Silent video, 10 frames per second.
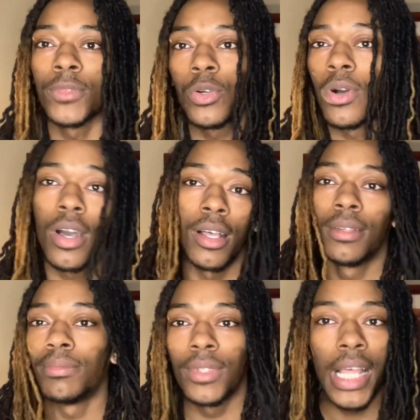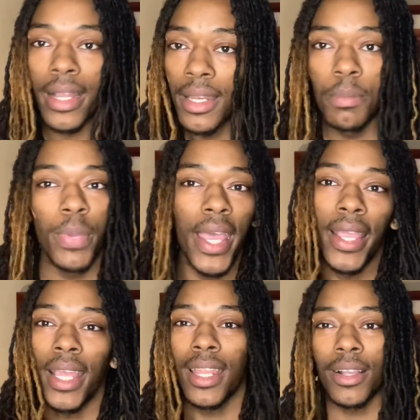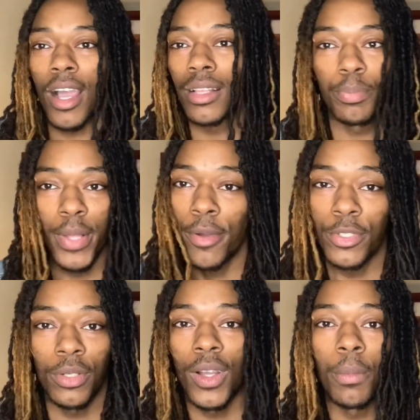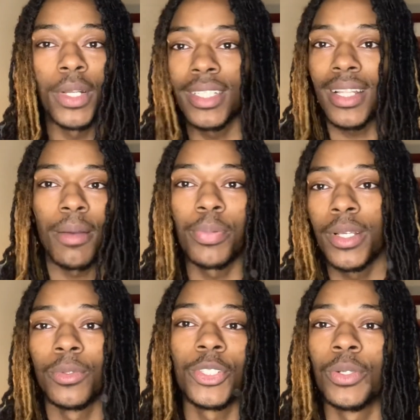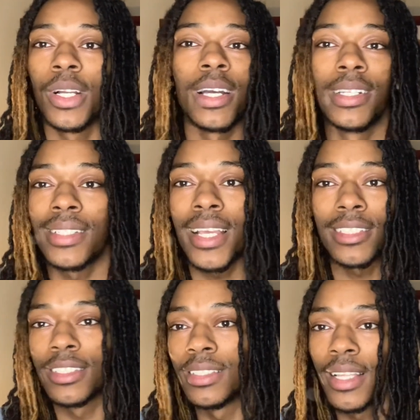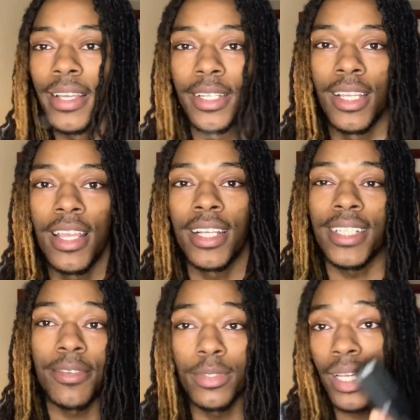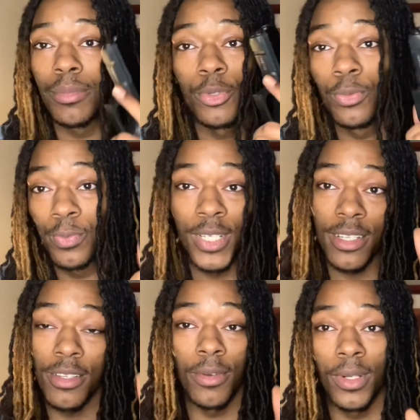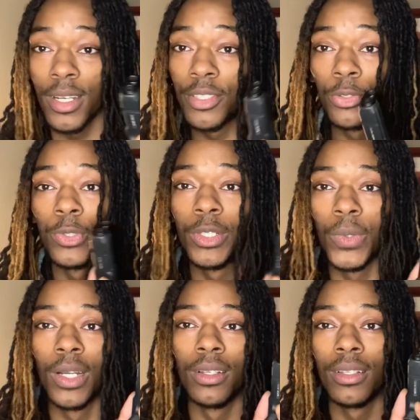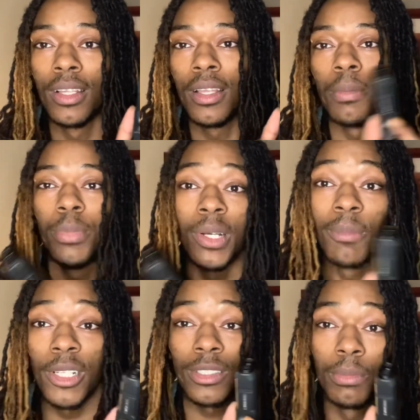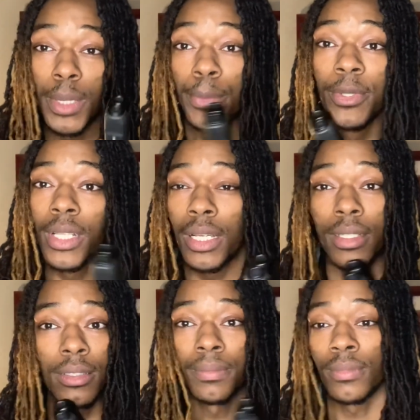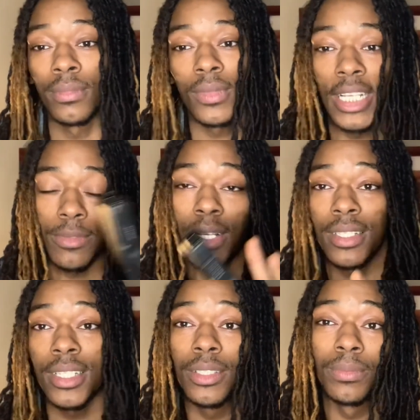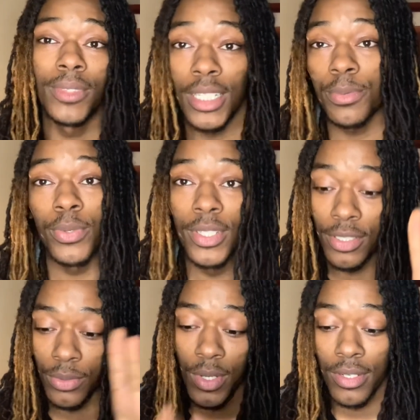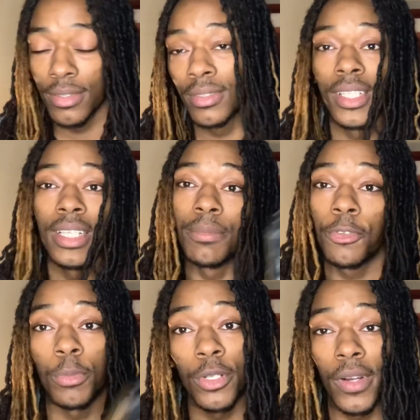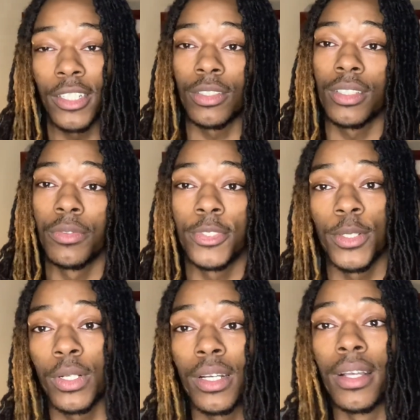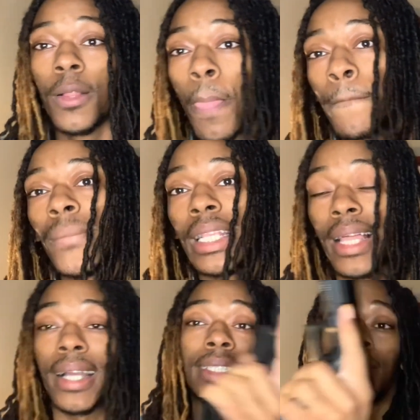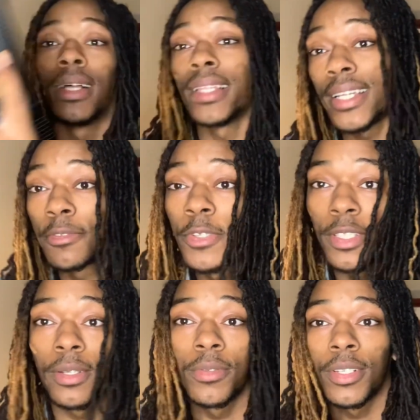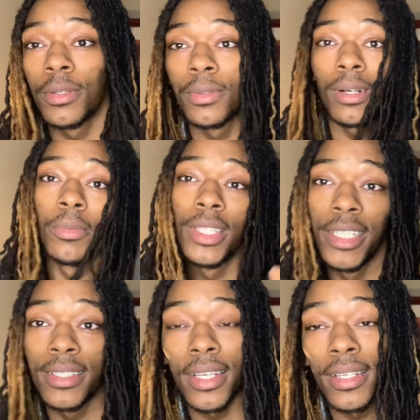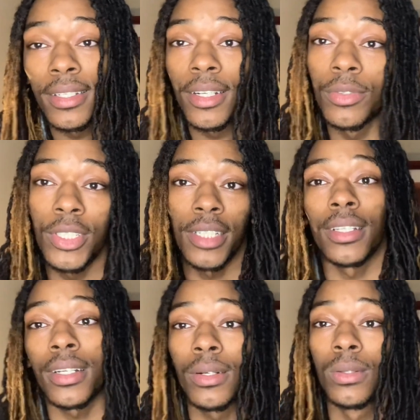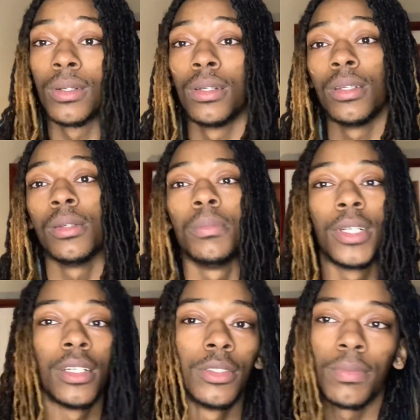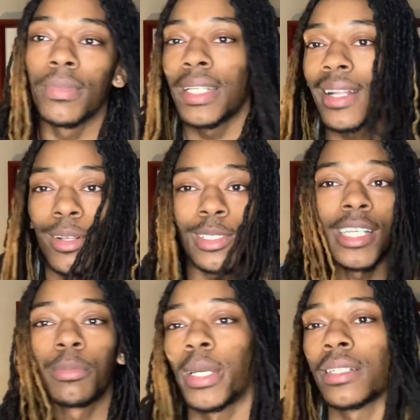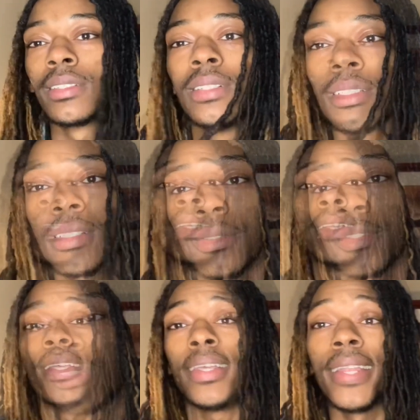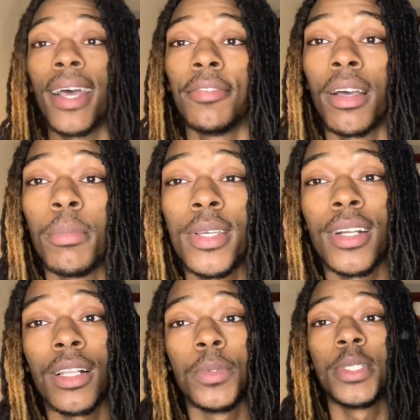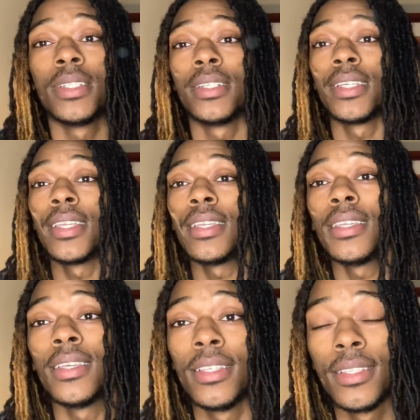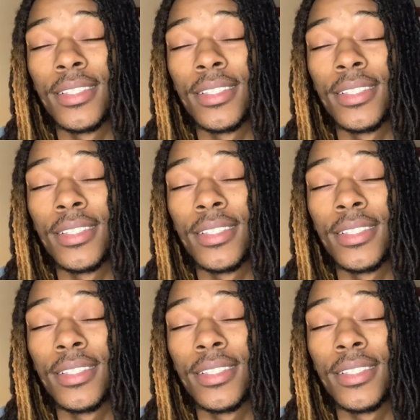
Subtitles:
or locking it back, and they call it playing with your gun, but it's not playing with your gun. It's actually like, because every time you touching your gun, you really want to build muscle memory. Like, that's why I say you touch points. You want to familiarize yourself with your gun. Like I said in my last video, so I'm gonna link that. Go check that out, because it all ties back into itself. So, and now if y'all made it all the way to the end,